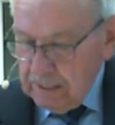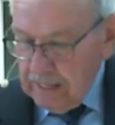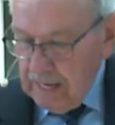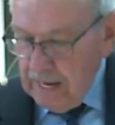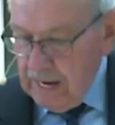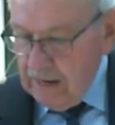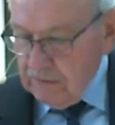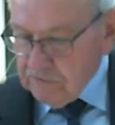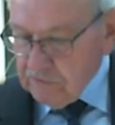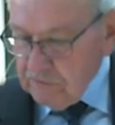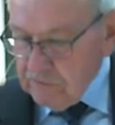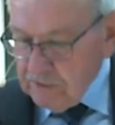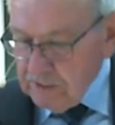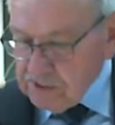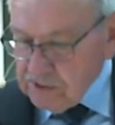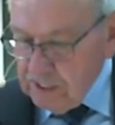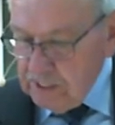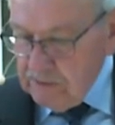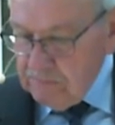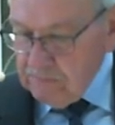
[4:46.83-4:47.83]
after the
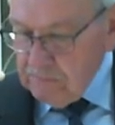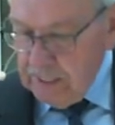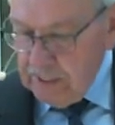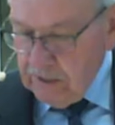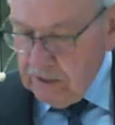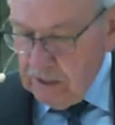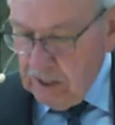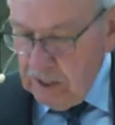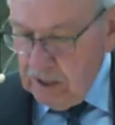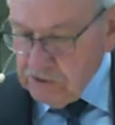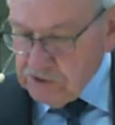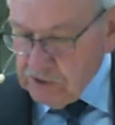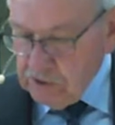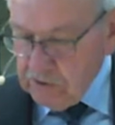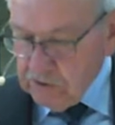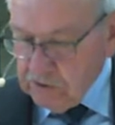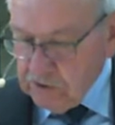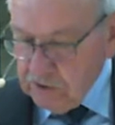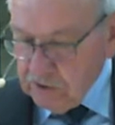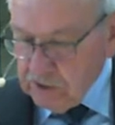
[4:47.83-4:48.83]
same manner also
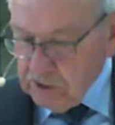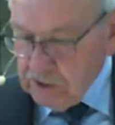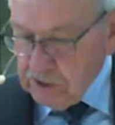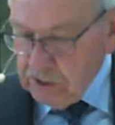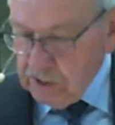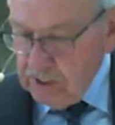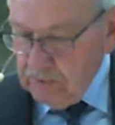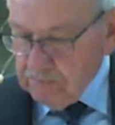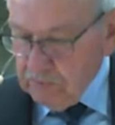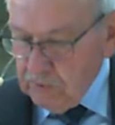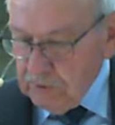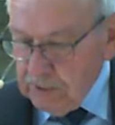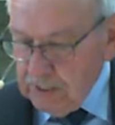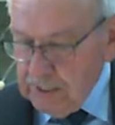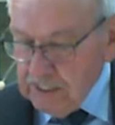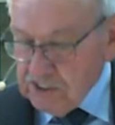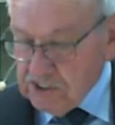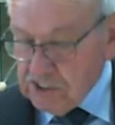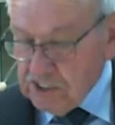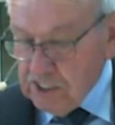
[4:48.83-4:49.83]
took the cup when he
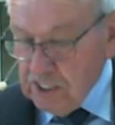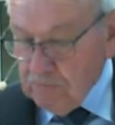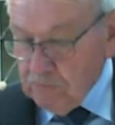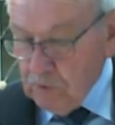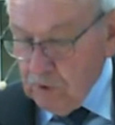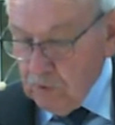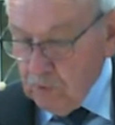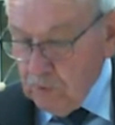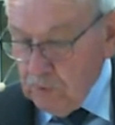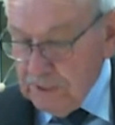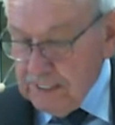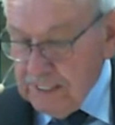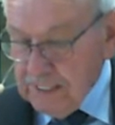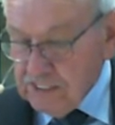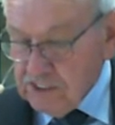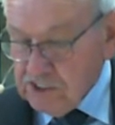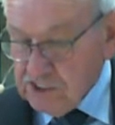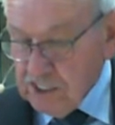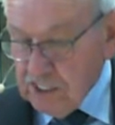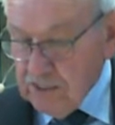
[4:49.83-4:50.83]
had supped. Well, when he
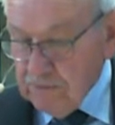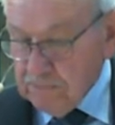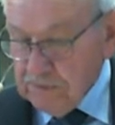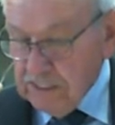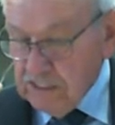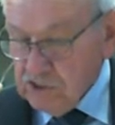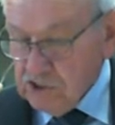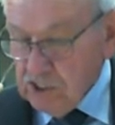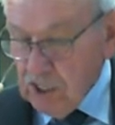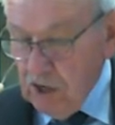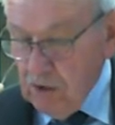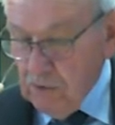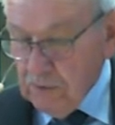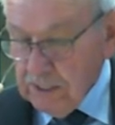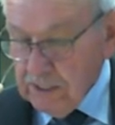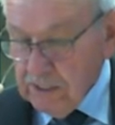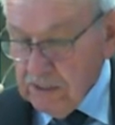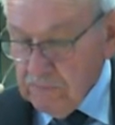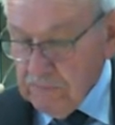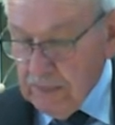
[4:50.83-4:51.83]
had supped, he's
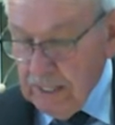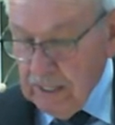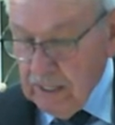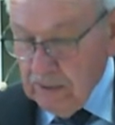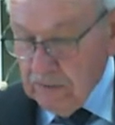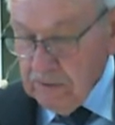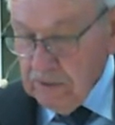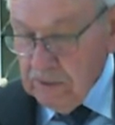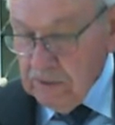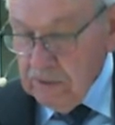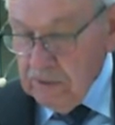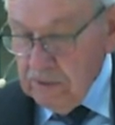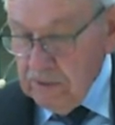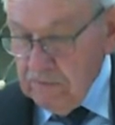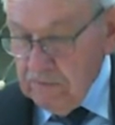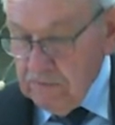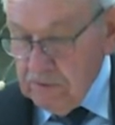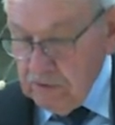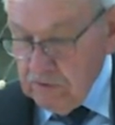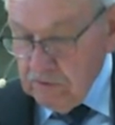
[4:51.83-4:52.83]
talking about
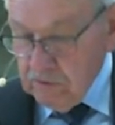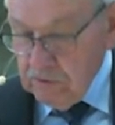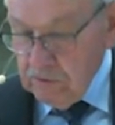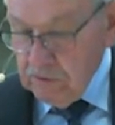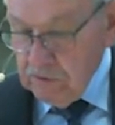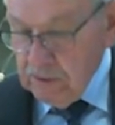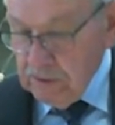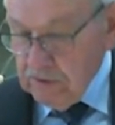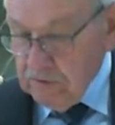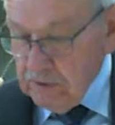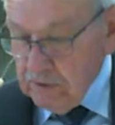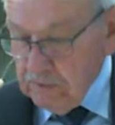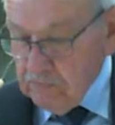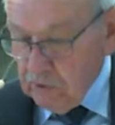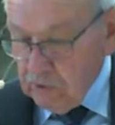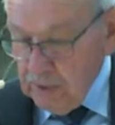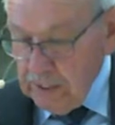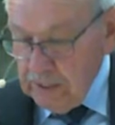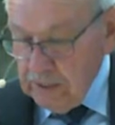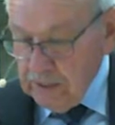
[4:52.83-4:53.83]
the
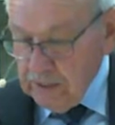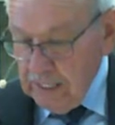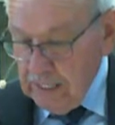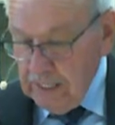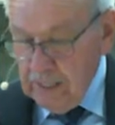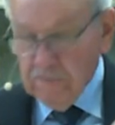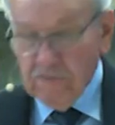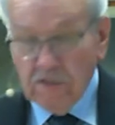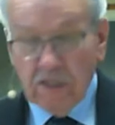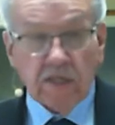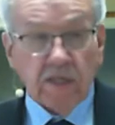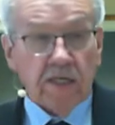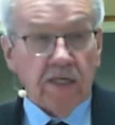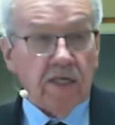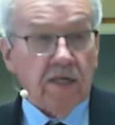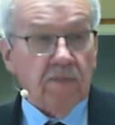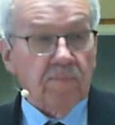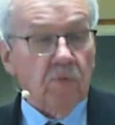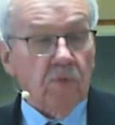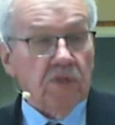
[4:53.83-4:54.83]
bread and the
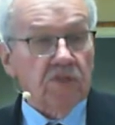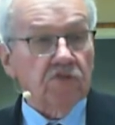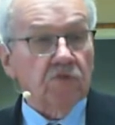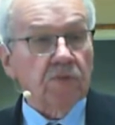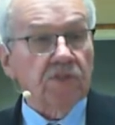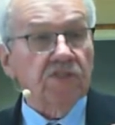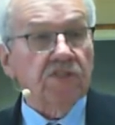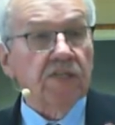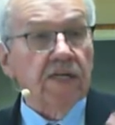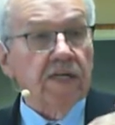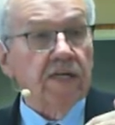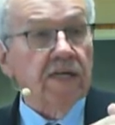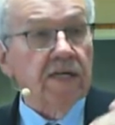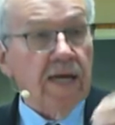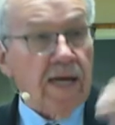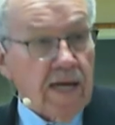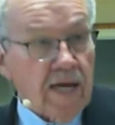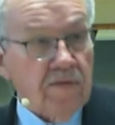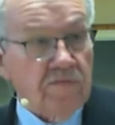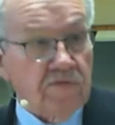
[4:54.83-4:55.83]
cup, which was done
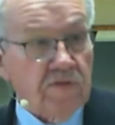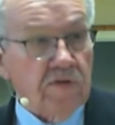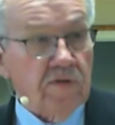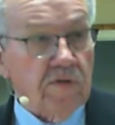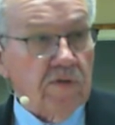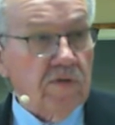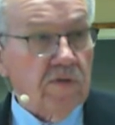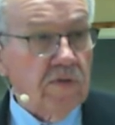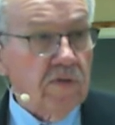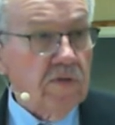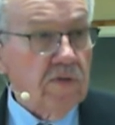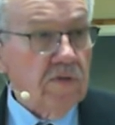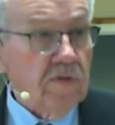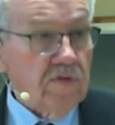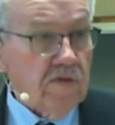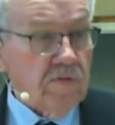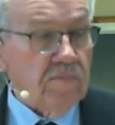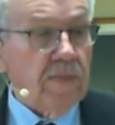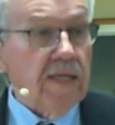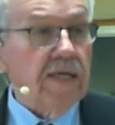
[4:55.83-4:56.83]
after
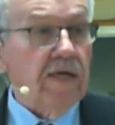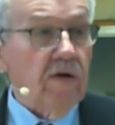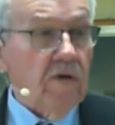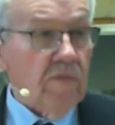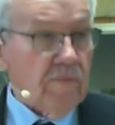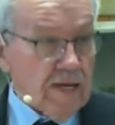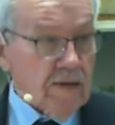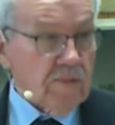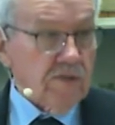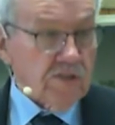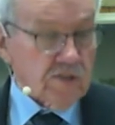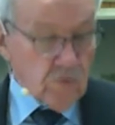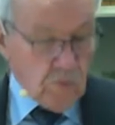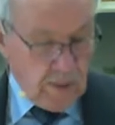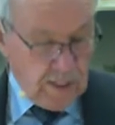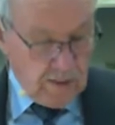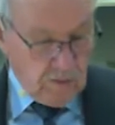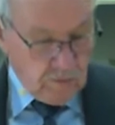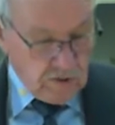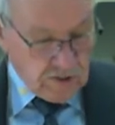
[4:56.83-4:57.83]
the meal. That was the
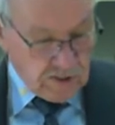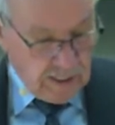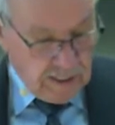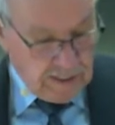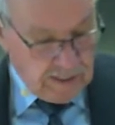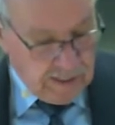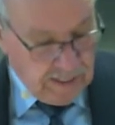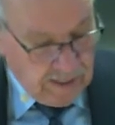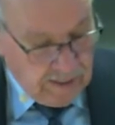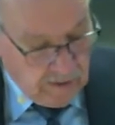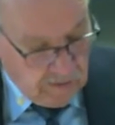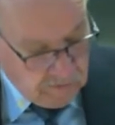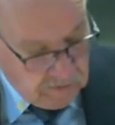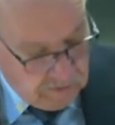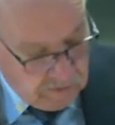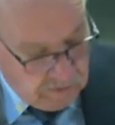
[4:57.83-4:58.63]
way it was laid out